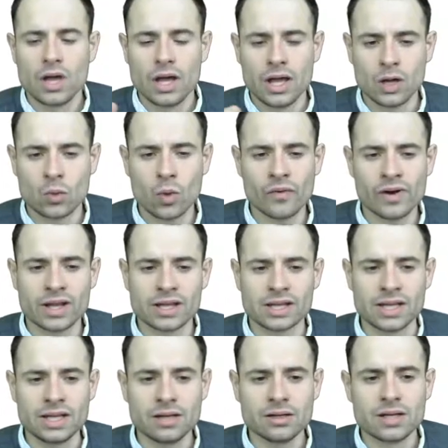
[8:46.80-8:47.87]

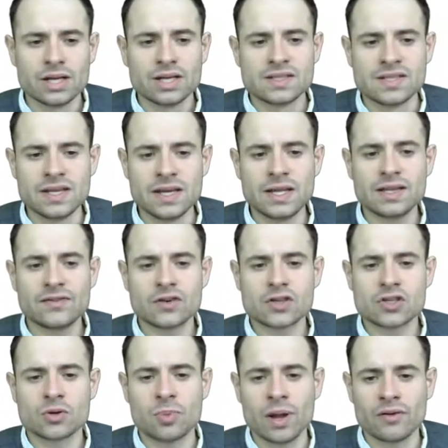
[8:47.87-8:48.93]
Equivalently, the
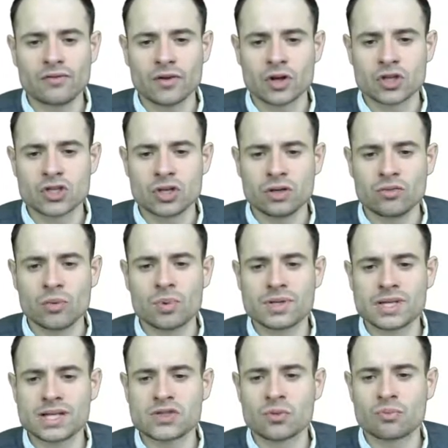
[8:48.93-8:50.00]
inverse supply function
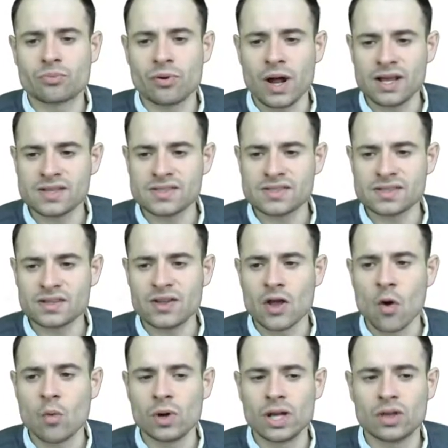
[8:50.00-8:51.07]
represents the price they
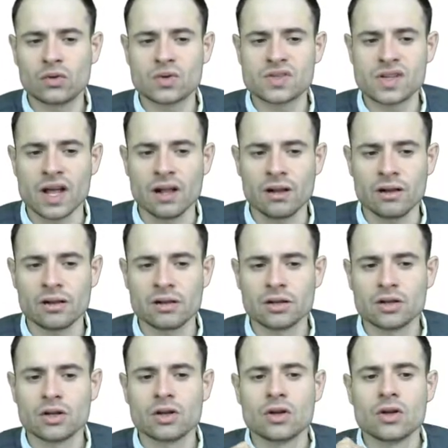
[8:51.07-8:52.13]
are willing to sell
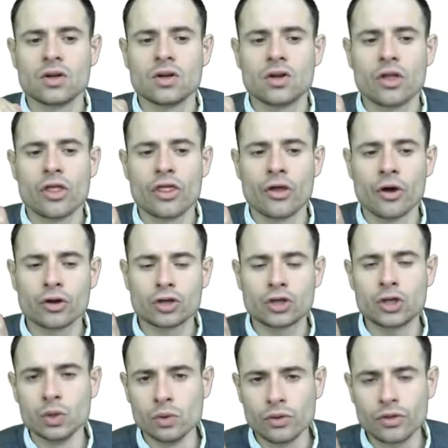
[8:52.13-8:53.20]
the
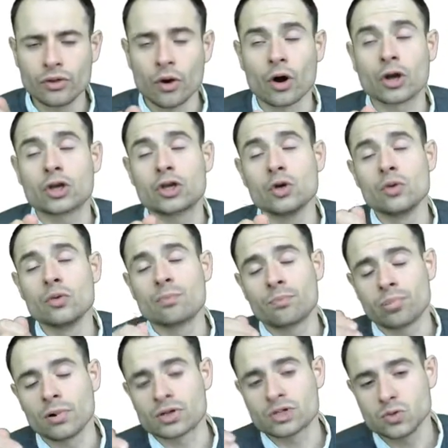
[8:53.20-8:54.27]
Qth or Q
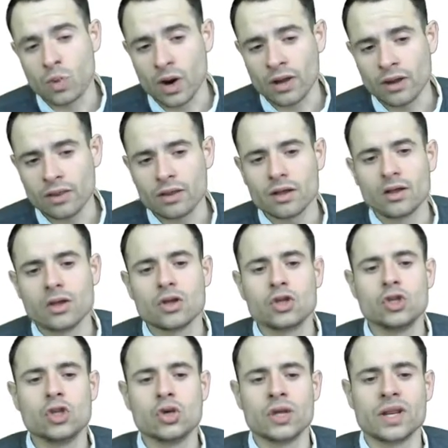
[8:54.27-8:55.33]
plus 1th
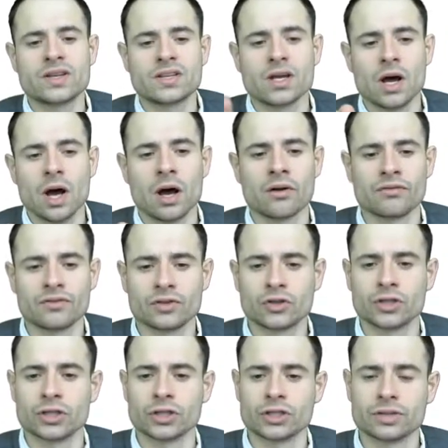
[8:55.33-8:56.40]
unit of the
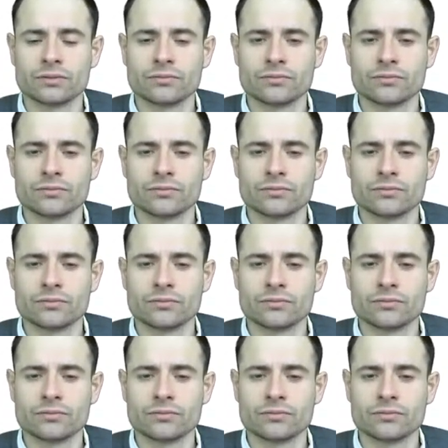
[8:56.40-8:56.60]
good.